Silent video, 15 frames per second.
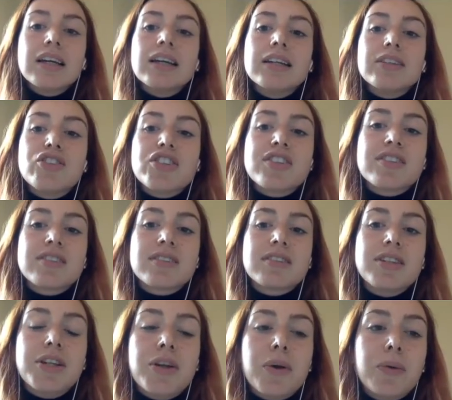Just,
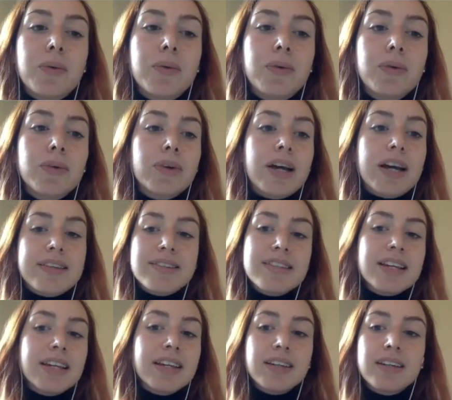a
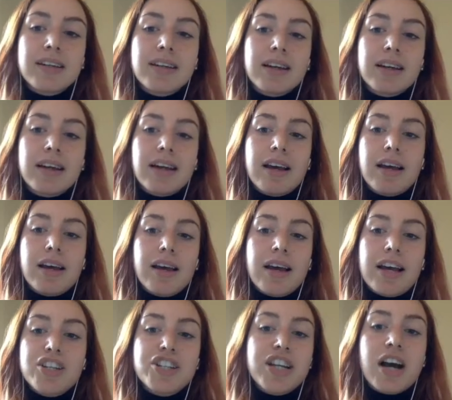sink, a
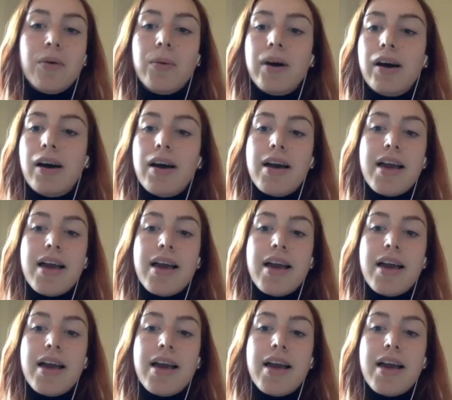shower,